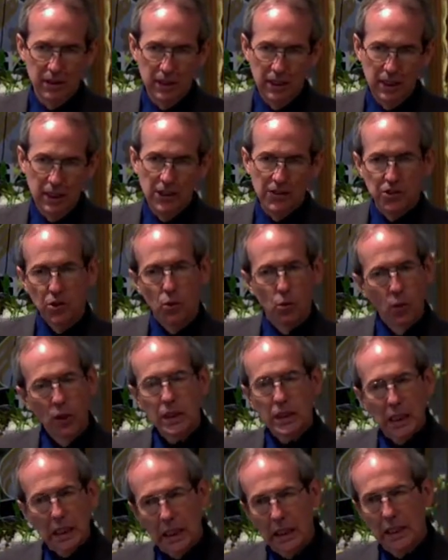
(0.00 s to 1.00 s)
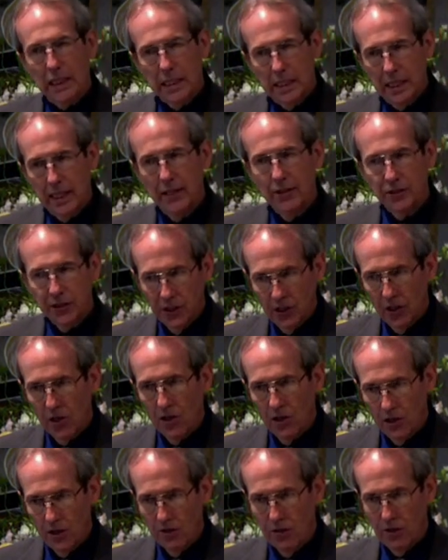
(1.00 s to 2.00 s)
So, what cleaned out the
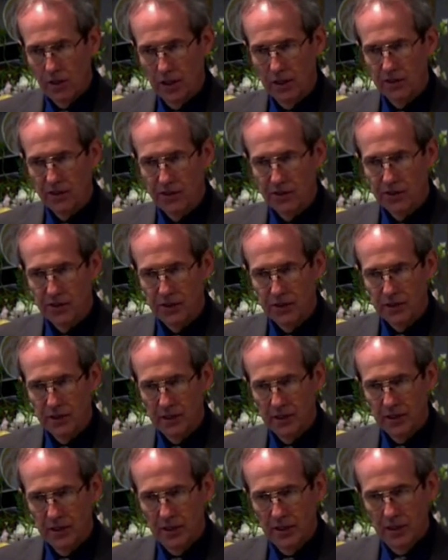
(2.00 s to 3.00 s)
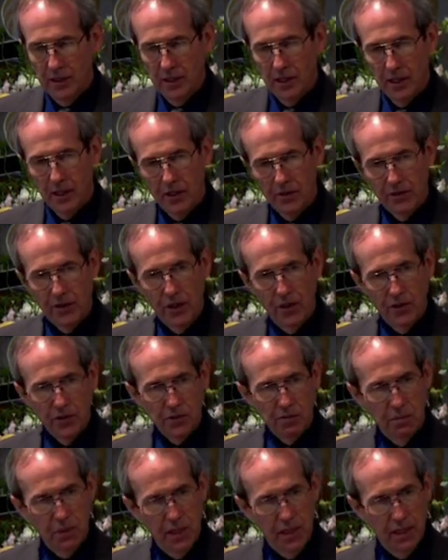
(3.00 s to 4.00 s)
arteries of those
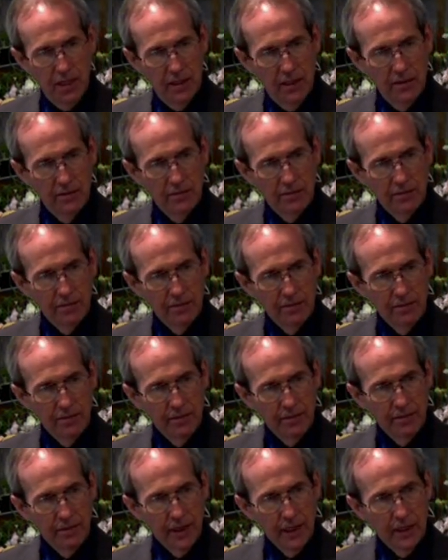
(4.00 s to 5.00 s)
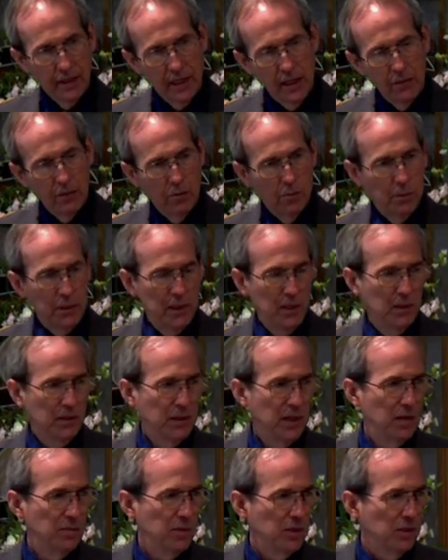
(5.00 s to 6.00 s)
men that were
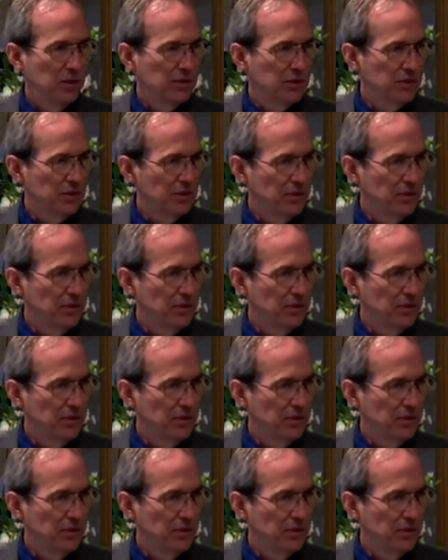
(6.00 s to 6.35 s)
POWs?